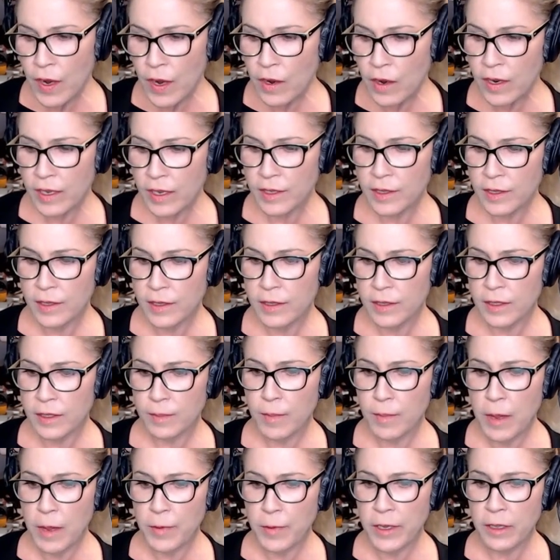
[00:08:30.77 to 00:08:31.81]
there is
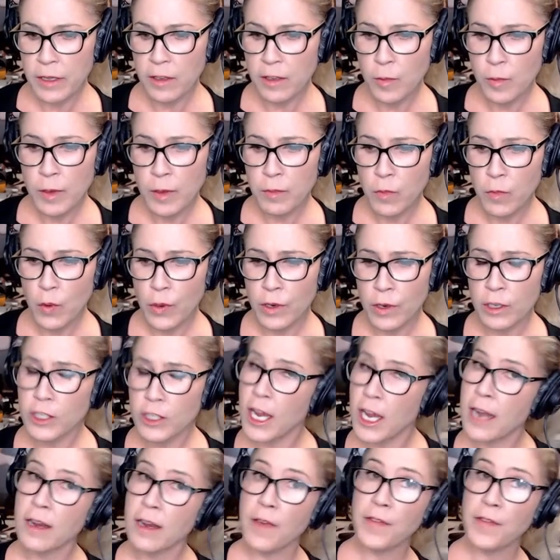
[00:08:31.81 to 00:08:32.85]
maybe a little bit more
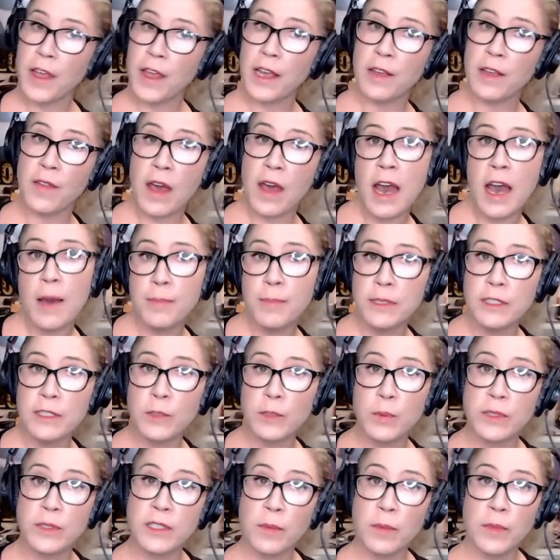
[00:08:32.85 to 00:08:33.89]
chatting online that
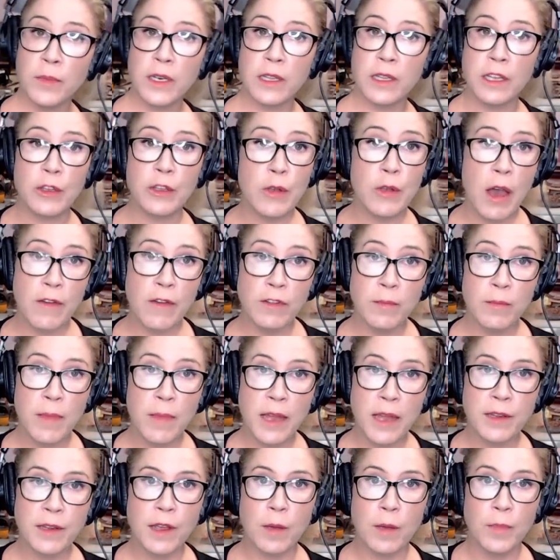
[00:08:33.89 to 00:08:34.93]
happens with somebody that you haven't
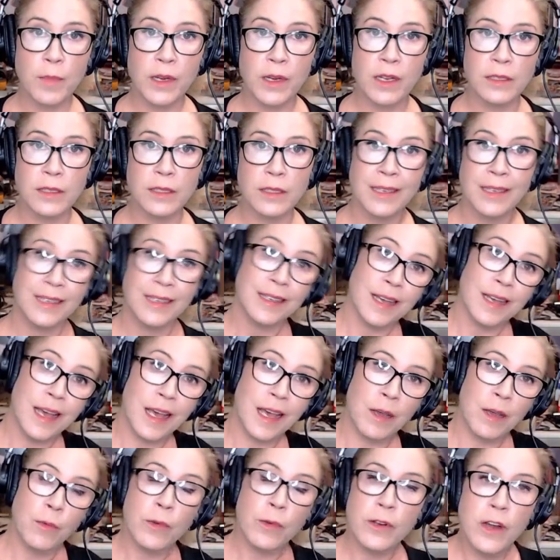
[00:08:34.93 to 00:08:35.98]
met yet because
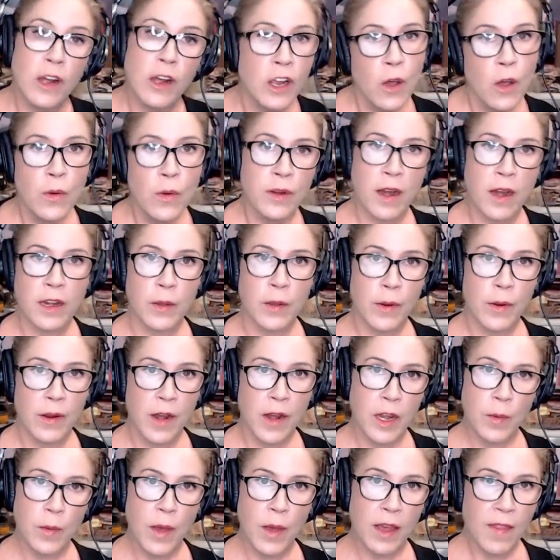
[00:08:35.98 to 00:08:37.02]
hey, we're not going anywhere
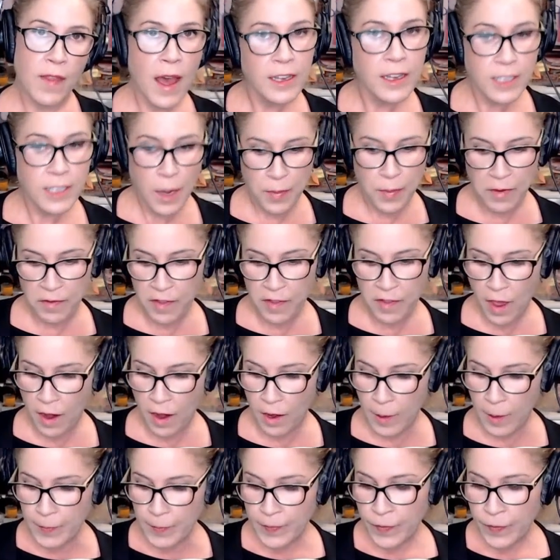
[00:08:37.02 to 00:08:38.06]
anyway, that type of
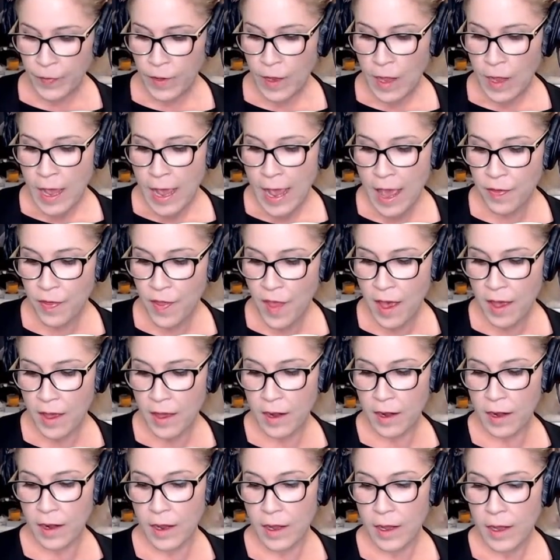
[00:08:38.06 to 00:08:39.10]
thing. And
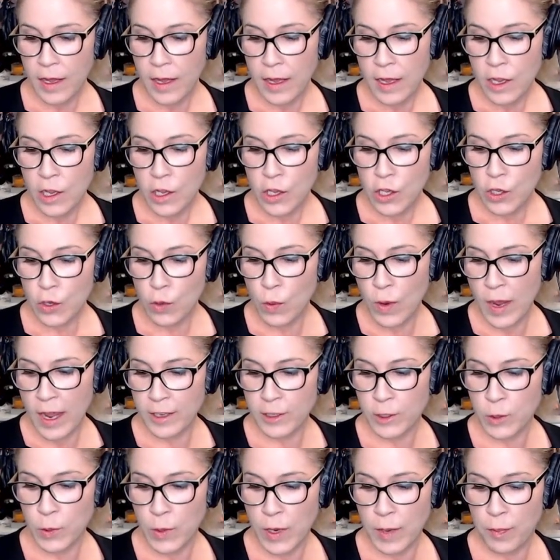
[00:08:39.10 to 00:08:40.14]
then you
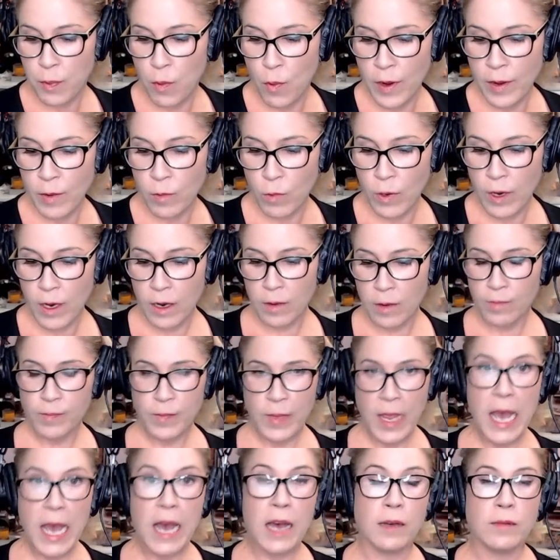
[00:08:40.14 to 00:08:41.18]
get to a point where
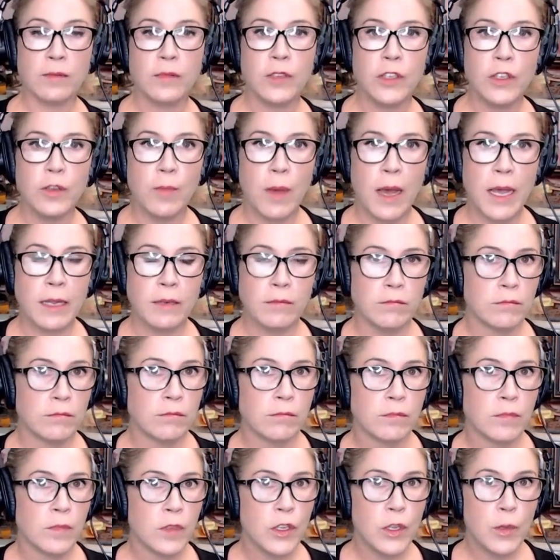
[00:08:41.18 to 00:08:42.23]
yeah, you might
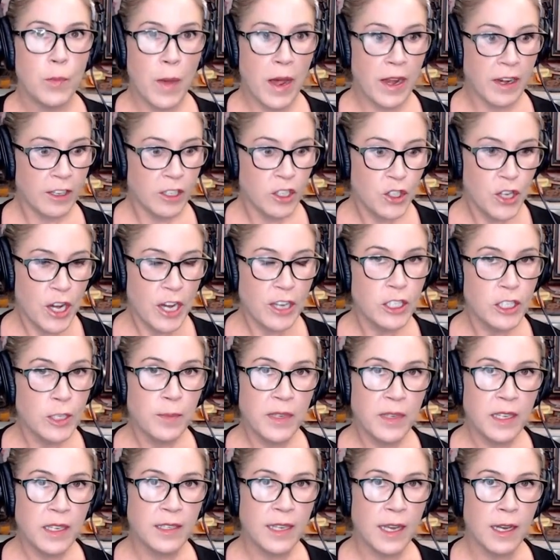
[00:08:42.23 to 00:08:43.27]
you might exchange
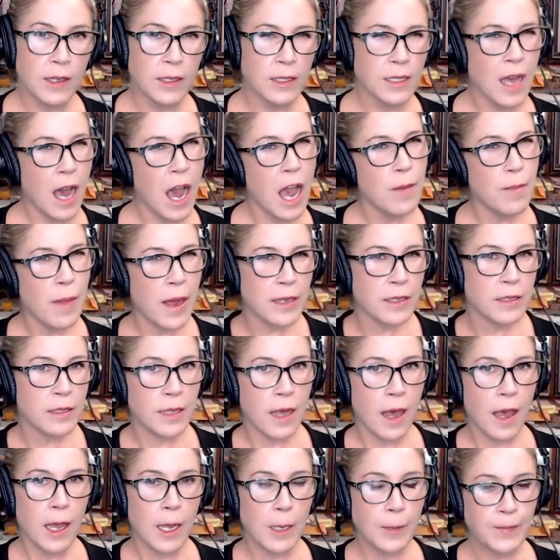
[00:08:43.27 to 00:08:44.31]
some details. I might
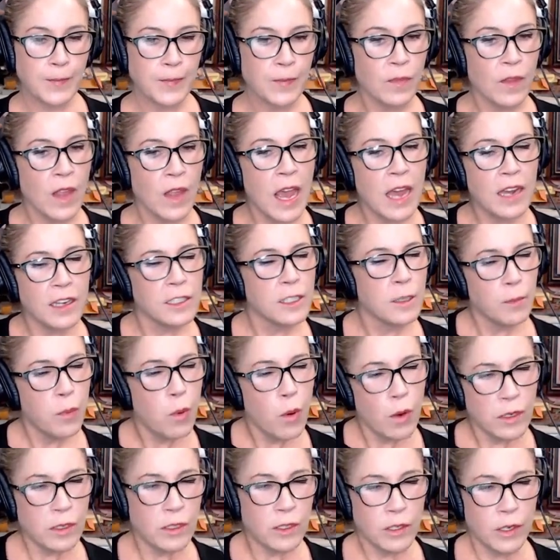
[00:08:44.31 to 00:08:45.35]
say, and it's
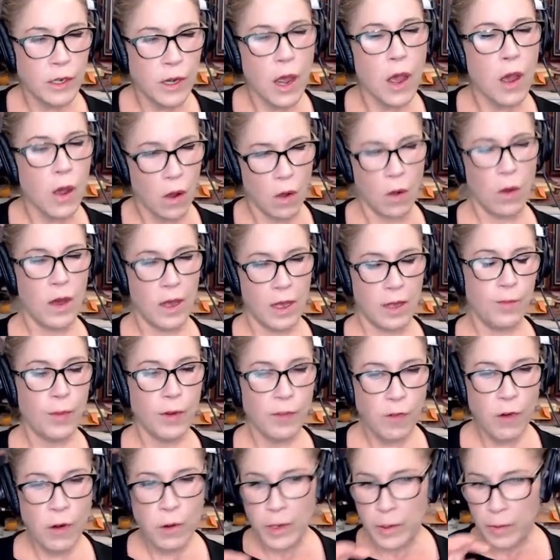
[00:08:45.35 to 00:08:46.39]
important to know
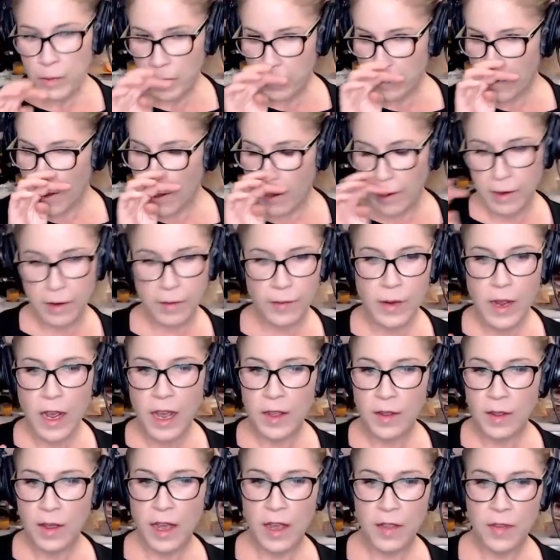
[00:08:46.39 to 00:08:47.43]
before we move on,
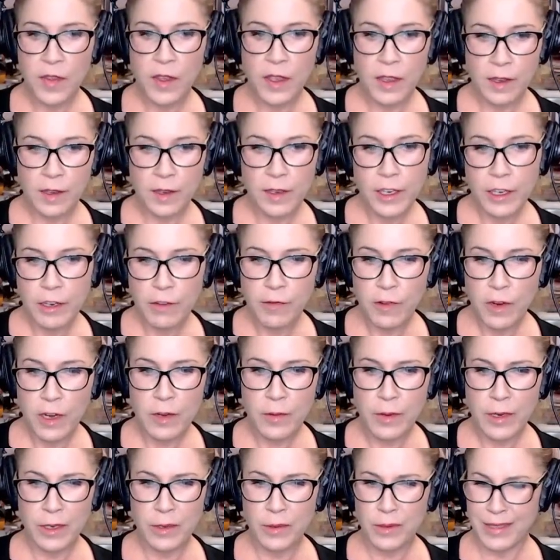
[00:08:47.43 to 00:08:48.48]
I, I think, you know, for
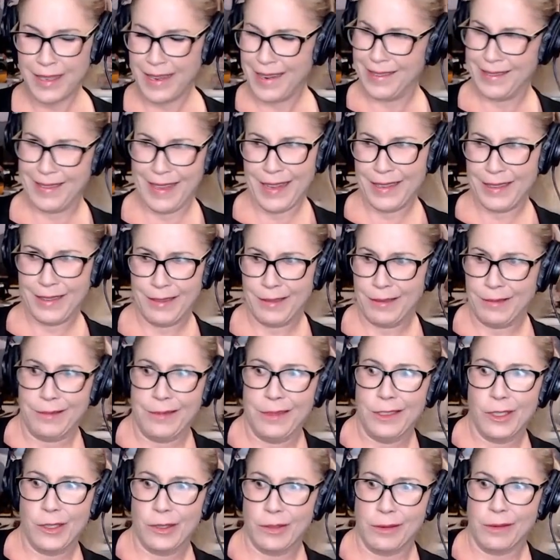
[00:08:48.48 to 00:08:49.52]
anybody who's like, that's
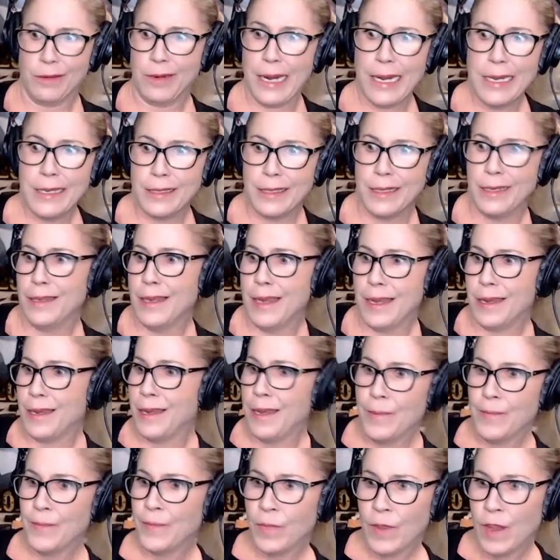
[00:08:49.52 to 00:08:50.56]
just crazy.
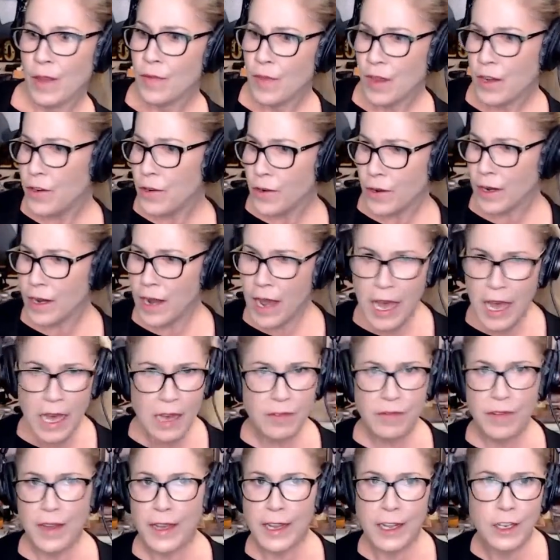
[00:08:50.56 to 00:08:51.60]
Like, then you're going to
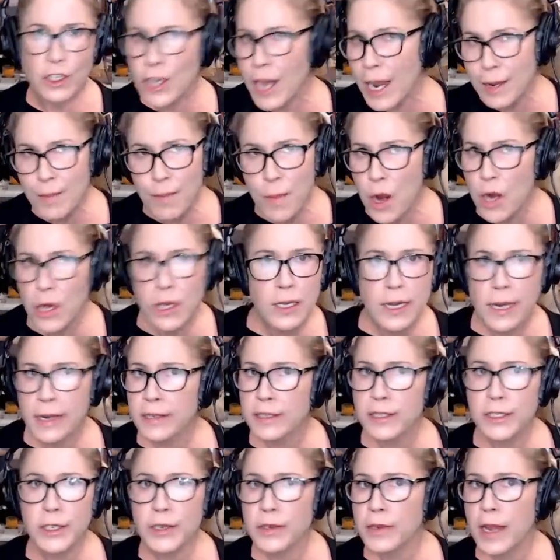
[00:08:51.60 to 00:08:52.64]
have like a check mark
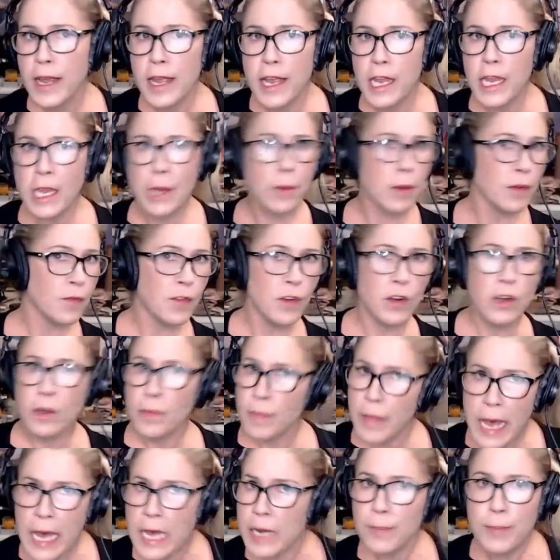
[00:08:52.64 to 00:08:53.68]
next to your name if you're
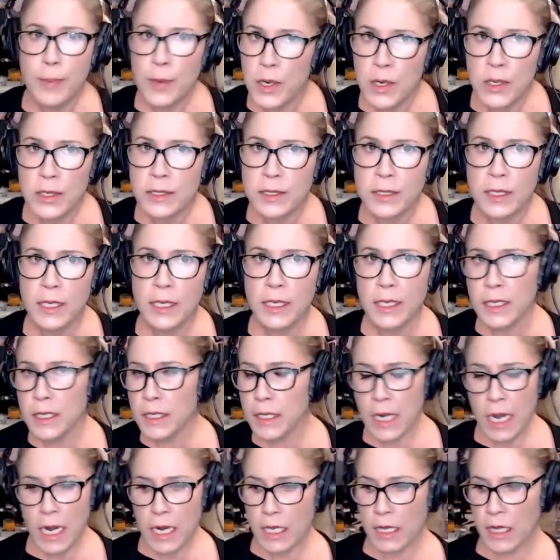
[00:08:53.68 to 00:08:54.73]
a bad
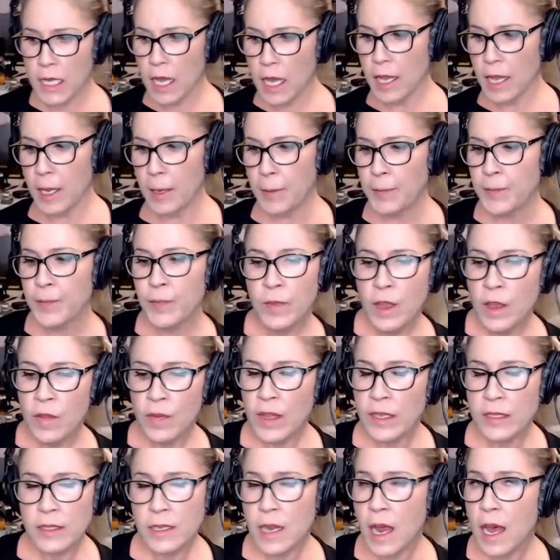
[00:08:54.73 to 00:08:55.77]
person kind of thing.
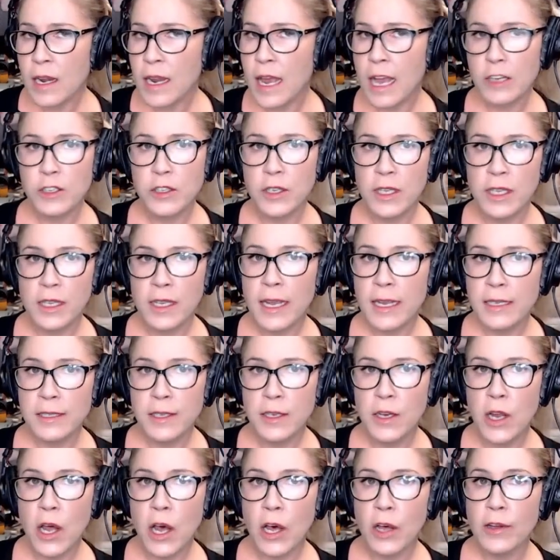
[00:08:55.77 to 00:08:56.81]
That's not actually the
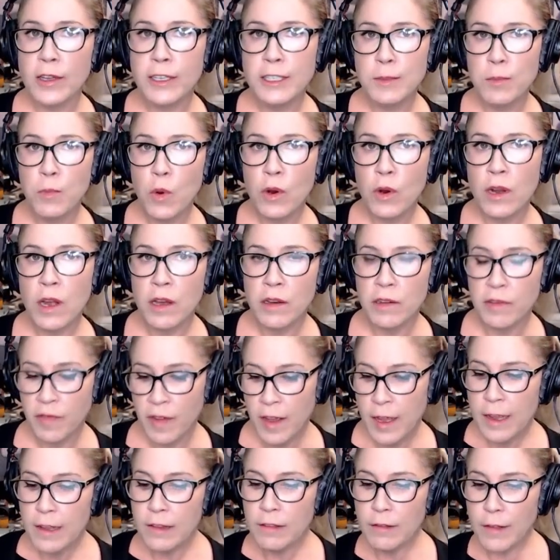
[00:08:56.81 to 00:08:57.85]
case at all. It's more
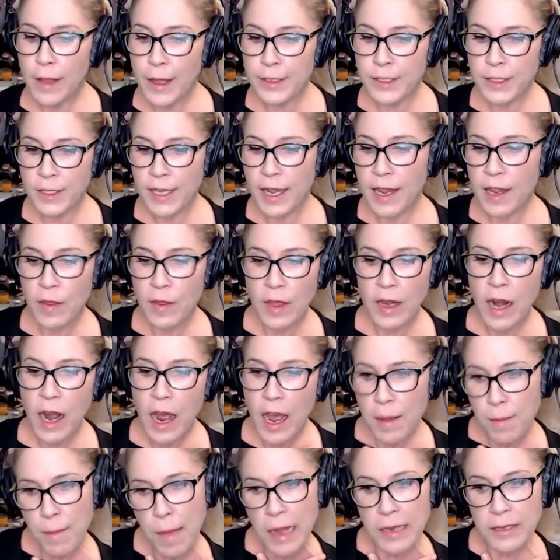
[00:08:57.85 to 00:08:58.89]
of, let's say that
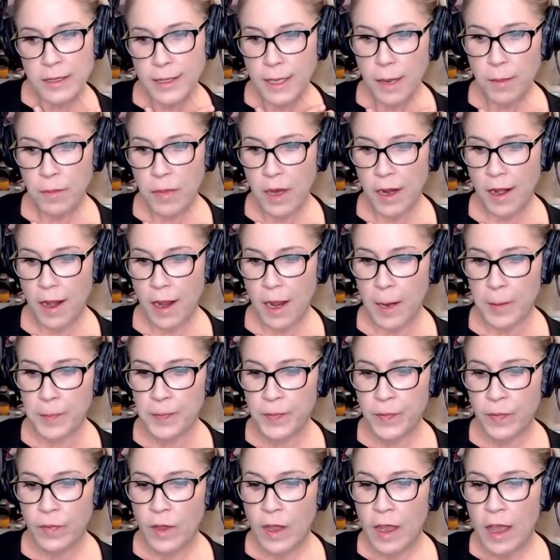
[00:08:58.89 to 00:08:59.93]
I met somebody
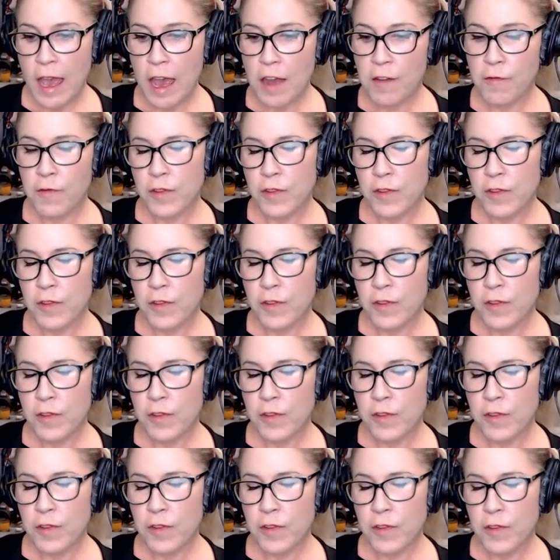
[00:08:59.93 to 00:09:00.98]
and for some
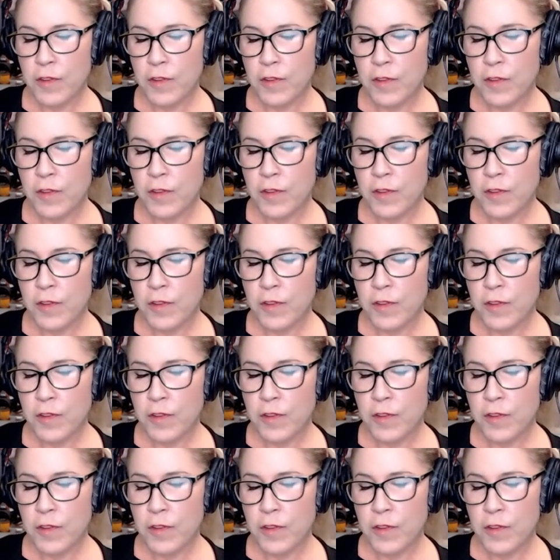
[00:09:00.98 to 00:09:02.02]
reason was like, hmm,
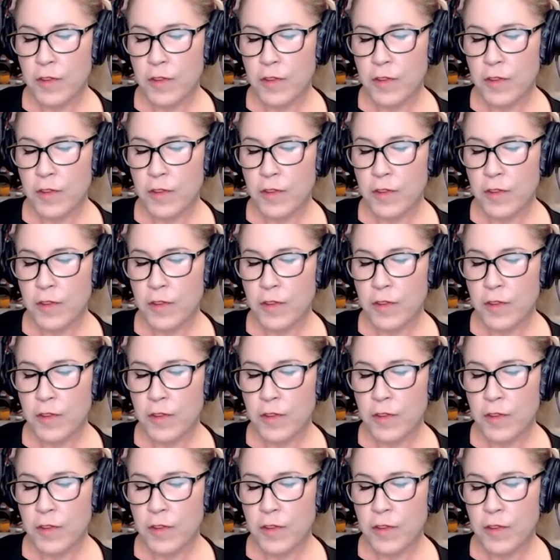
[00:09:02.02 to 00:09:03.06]
I might want to
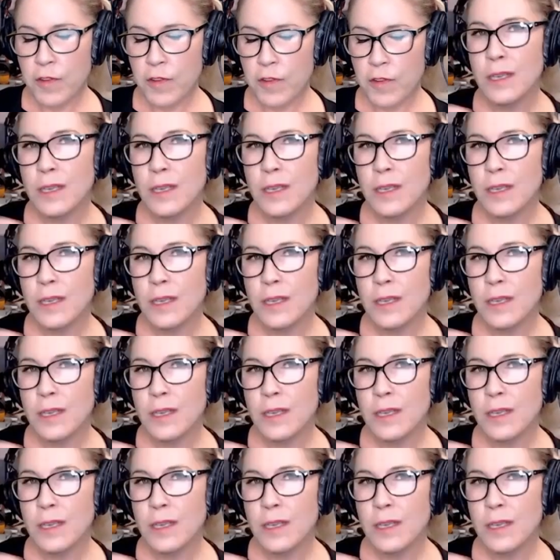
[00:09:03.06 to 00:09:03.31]
pay